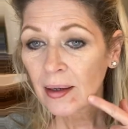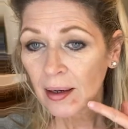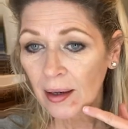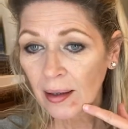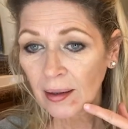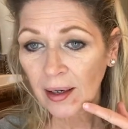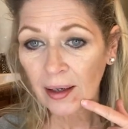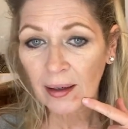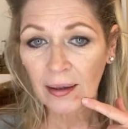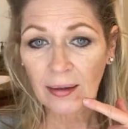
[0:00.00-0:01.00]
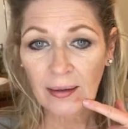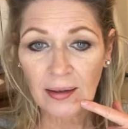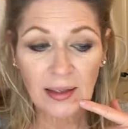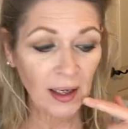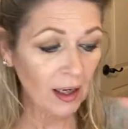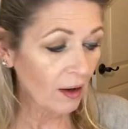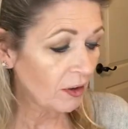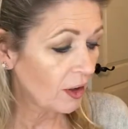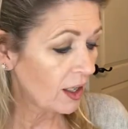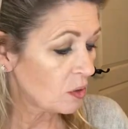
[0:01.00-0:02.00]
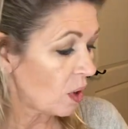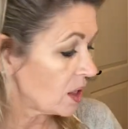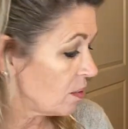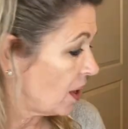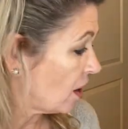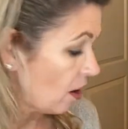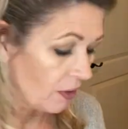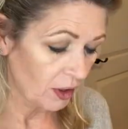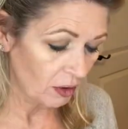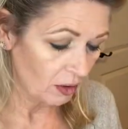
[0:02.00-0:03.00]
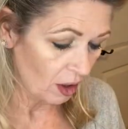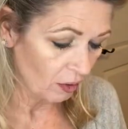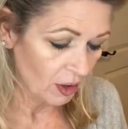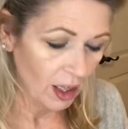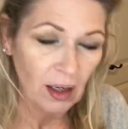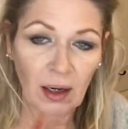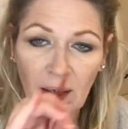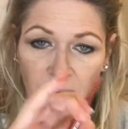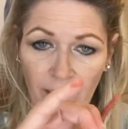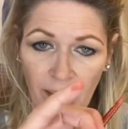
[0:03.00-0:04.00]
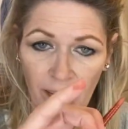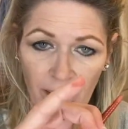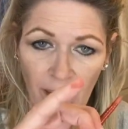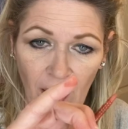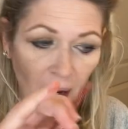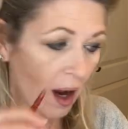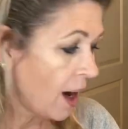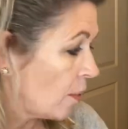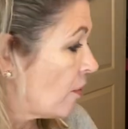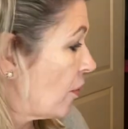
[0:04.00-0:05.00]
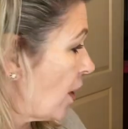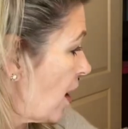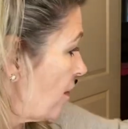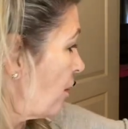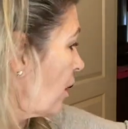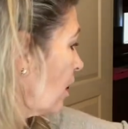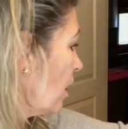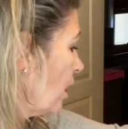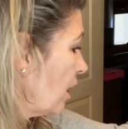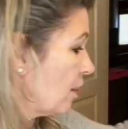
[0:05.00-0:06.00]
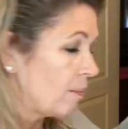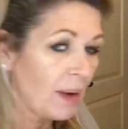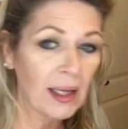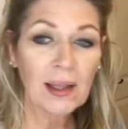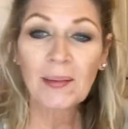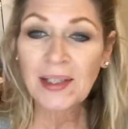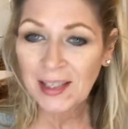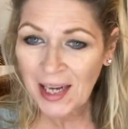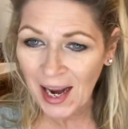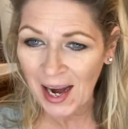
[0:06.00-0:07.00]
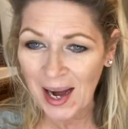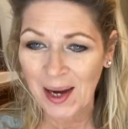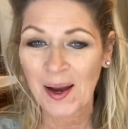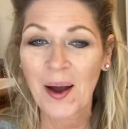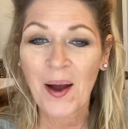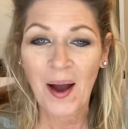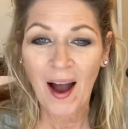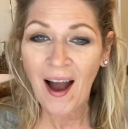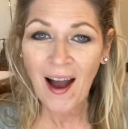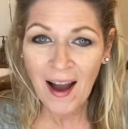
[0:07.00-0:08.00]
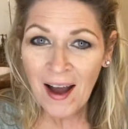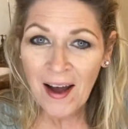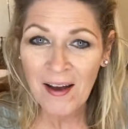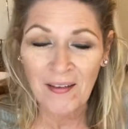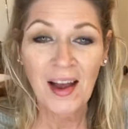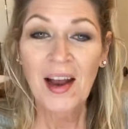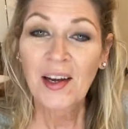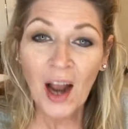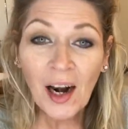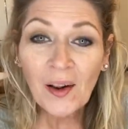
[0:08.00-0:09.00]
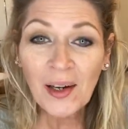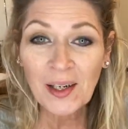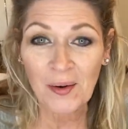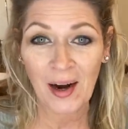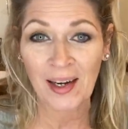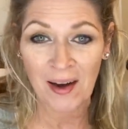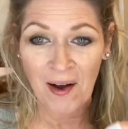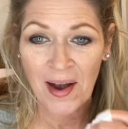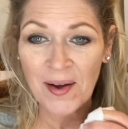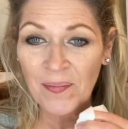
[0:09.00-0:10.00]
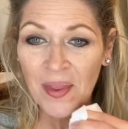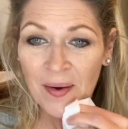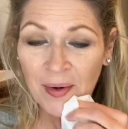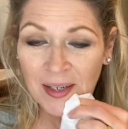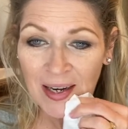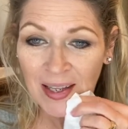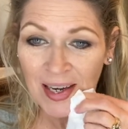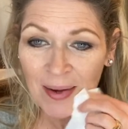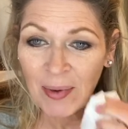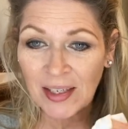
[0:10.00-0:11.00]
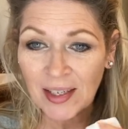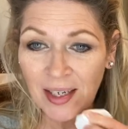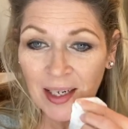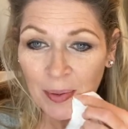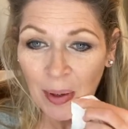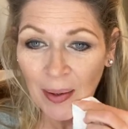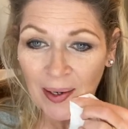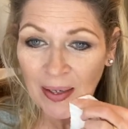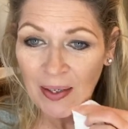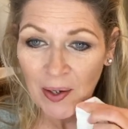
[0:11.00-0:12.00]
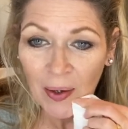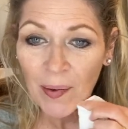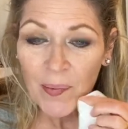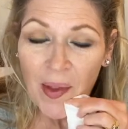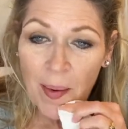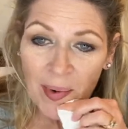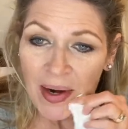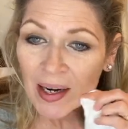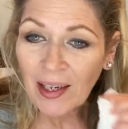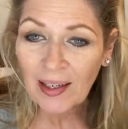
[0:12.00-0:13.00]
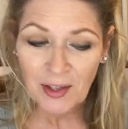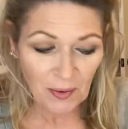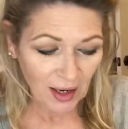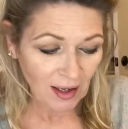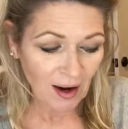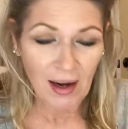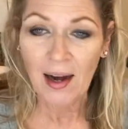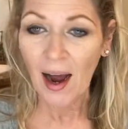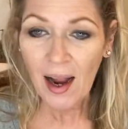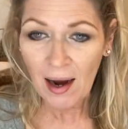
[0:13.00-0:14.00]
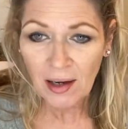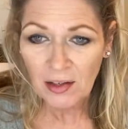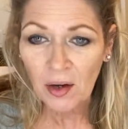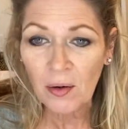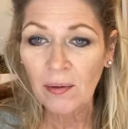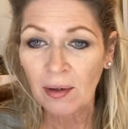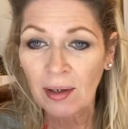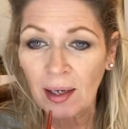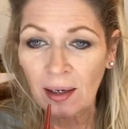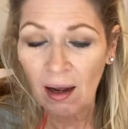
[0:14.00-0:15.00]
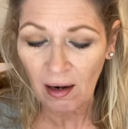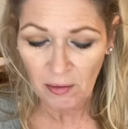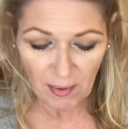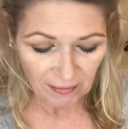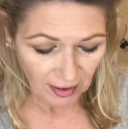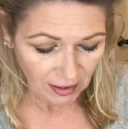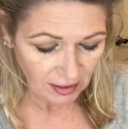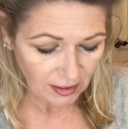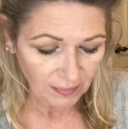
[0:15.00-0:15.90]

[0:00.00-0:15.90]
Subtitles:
And looky here. See, if you guys watch me at all, then you know that I will forever make the mistake of not only do I yawn, which now that I mentioned it, it's probably going to start, but not only do I yawn, I also get it all over my face.